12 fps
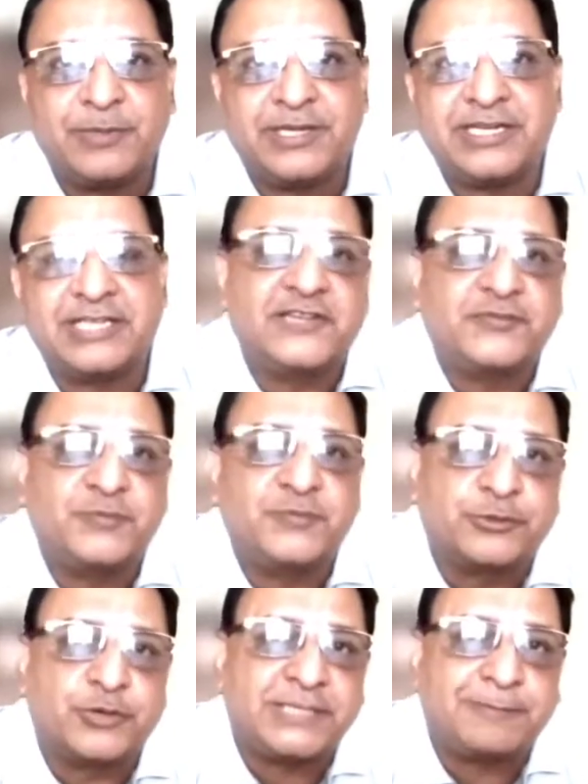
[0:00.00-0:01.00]
gentlemen, it gives
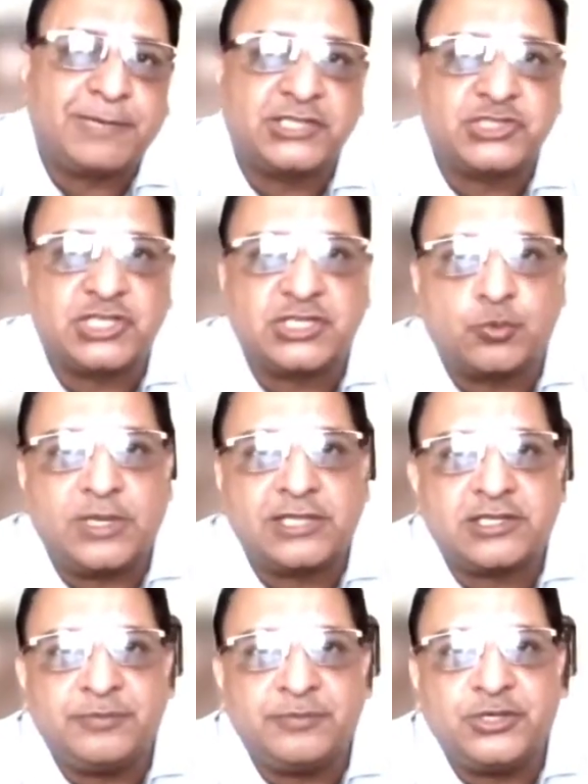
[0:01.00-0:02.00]
me great pleasure to
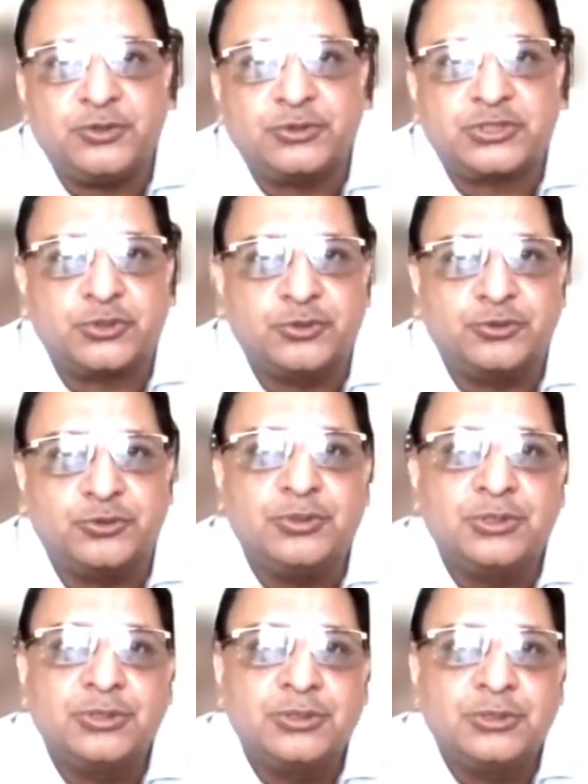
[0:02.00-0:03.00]
welcome you
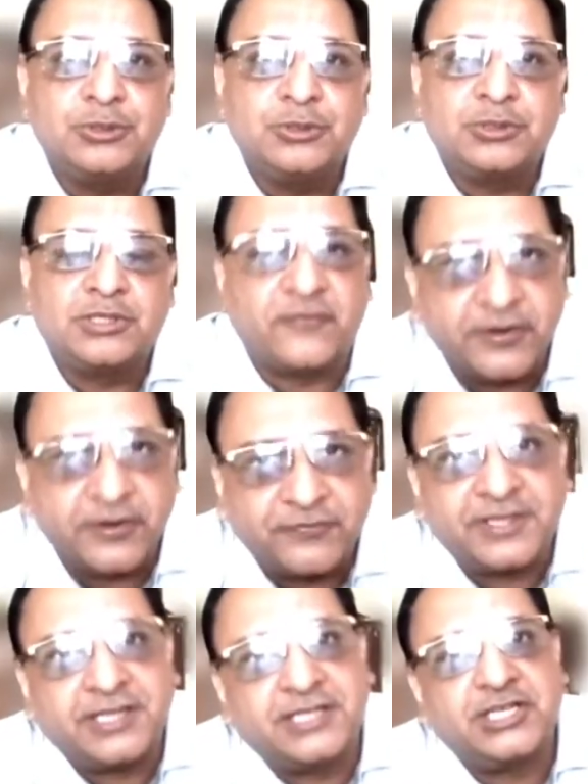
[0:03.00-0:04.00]
to the
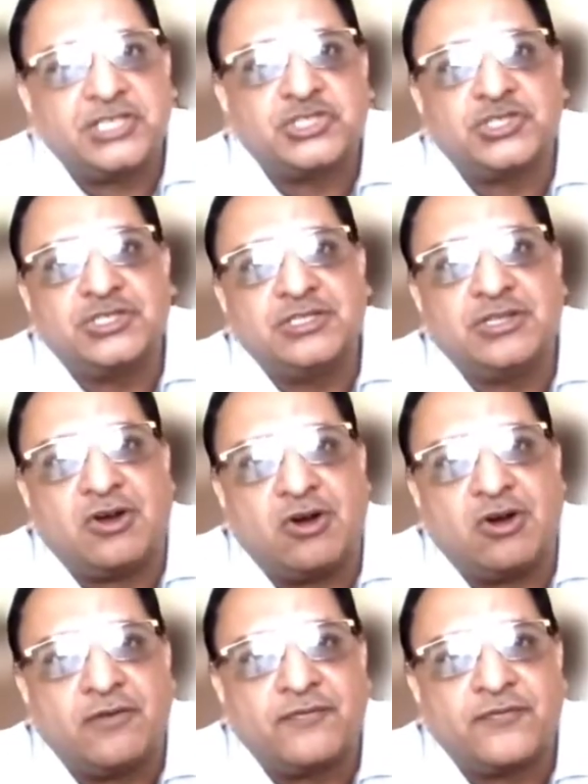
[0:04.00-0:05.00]
fifth edition
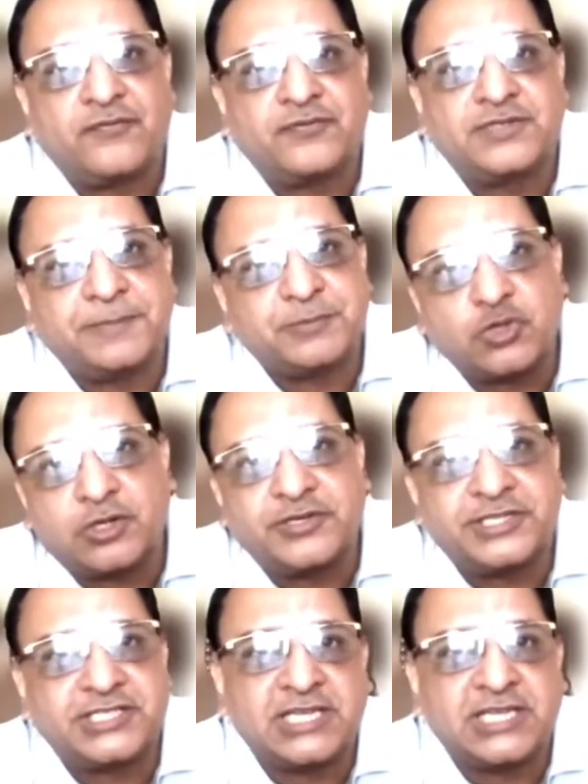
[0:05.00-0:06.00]
of Tips on
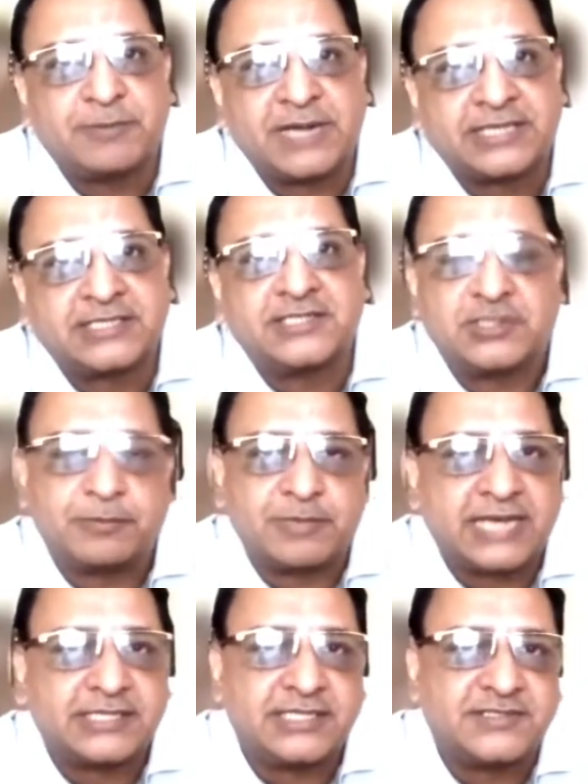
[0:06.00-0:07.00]
Retina Practice, a
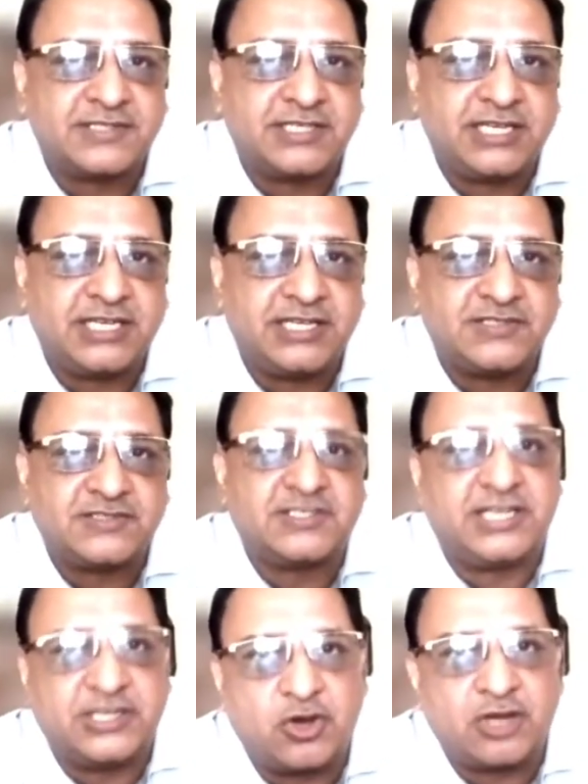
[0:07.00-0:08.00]
practice series,
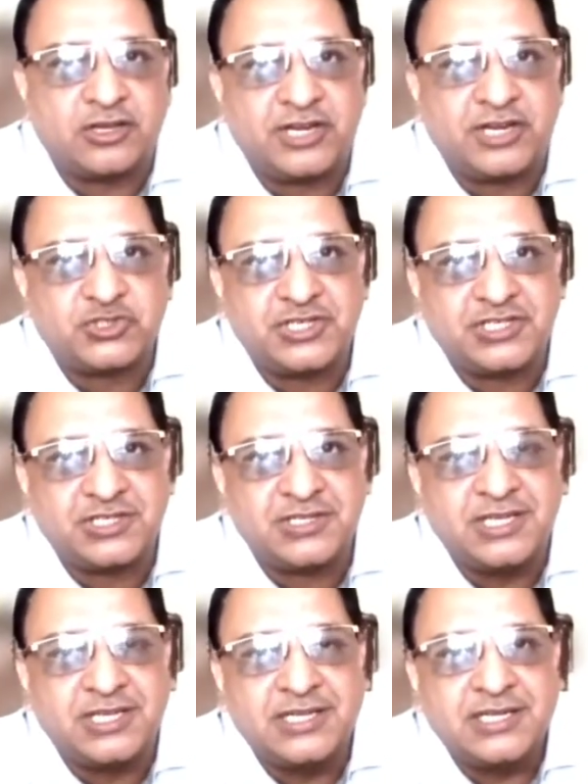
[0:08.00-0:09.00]
the
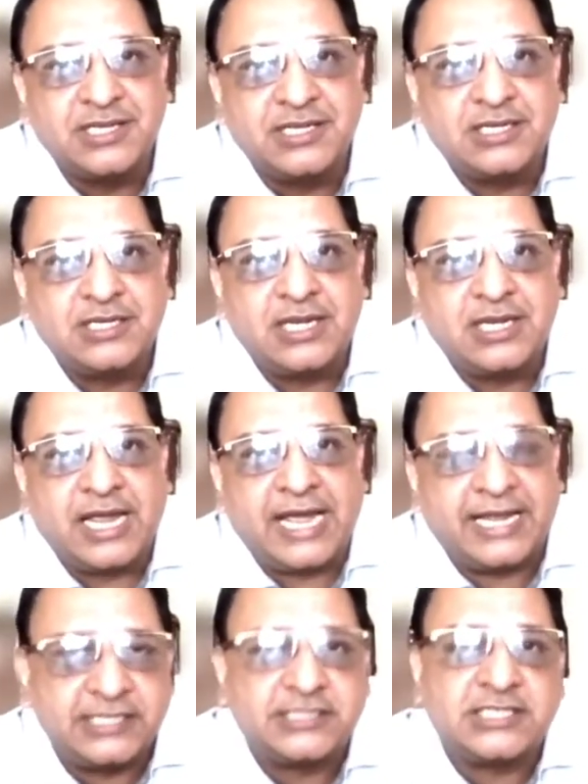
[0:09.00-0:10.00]
inauguration.
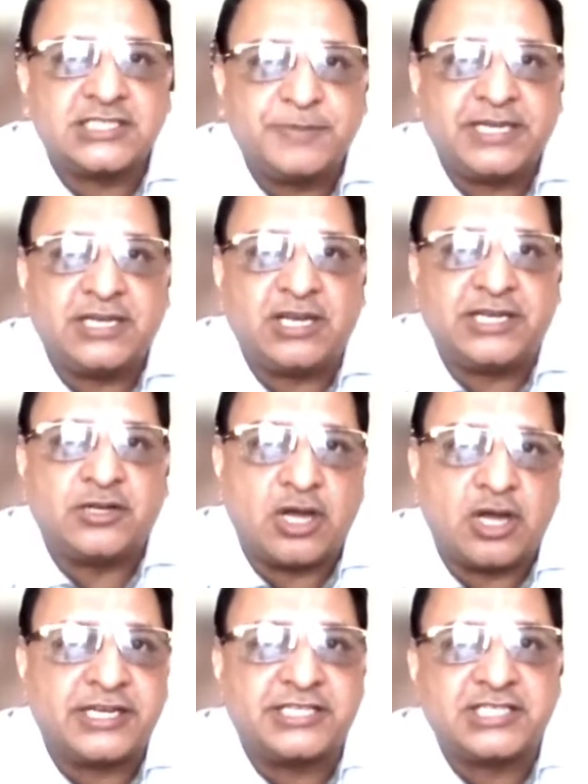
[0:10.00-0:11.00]
And it is being
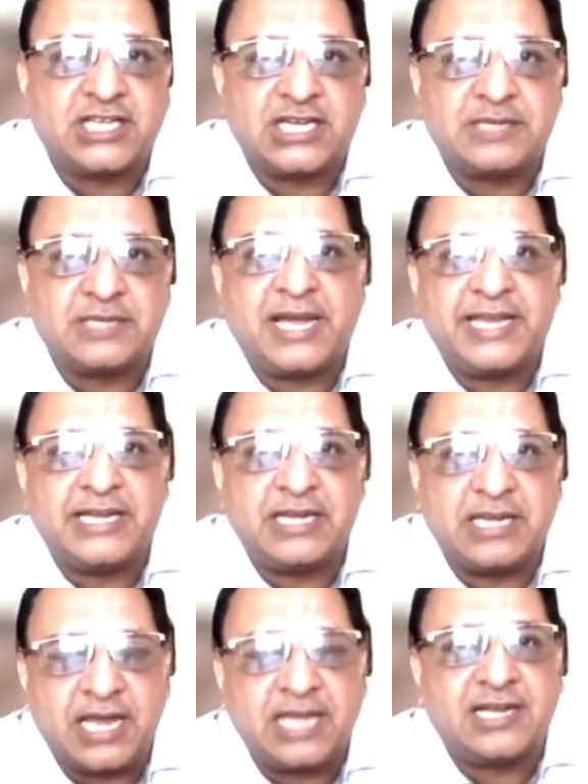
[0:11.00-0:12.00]
inaugurated by
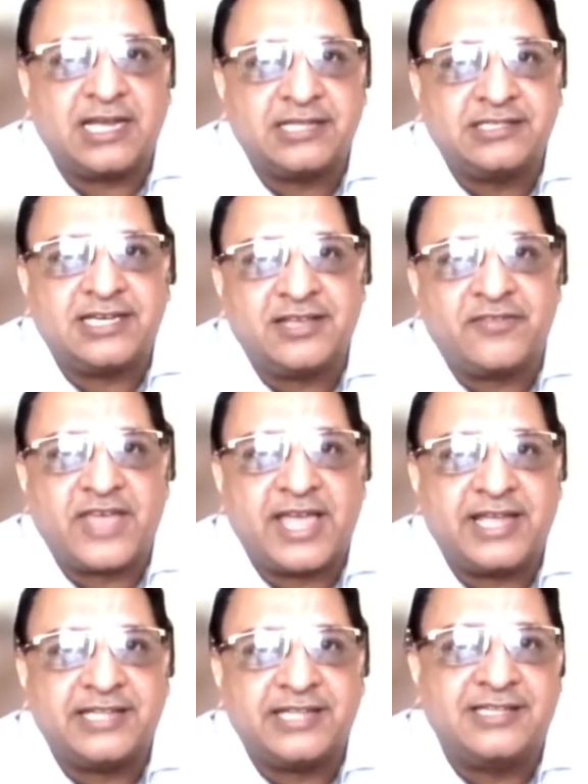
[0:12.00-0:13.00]
none other
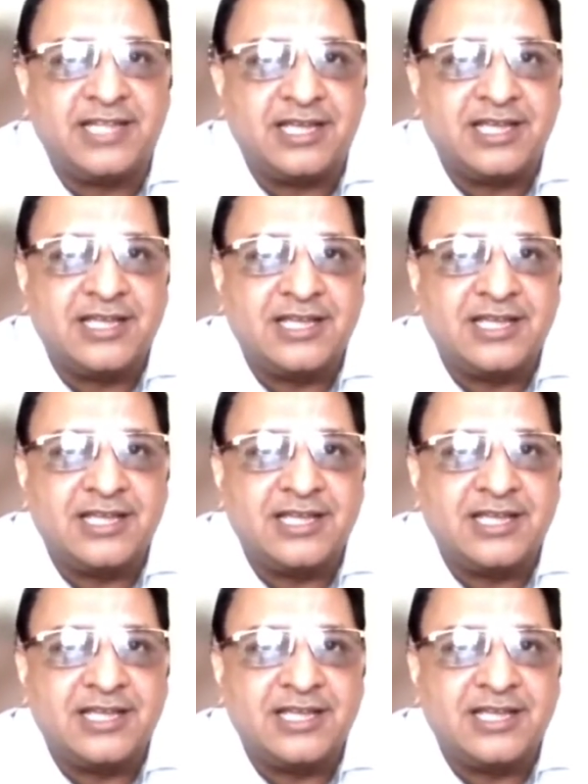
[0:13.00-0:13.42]
than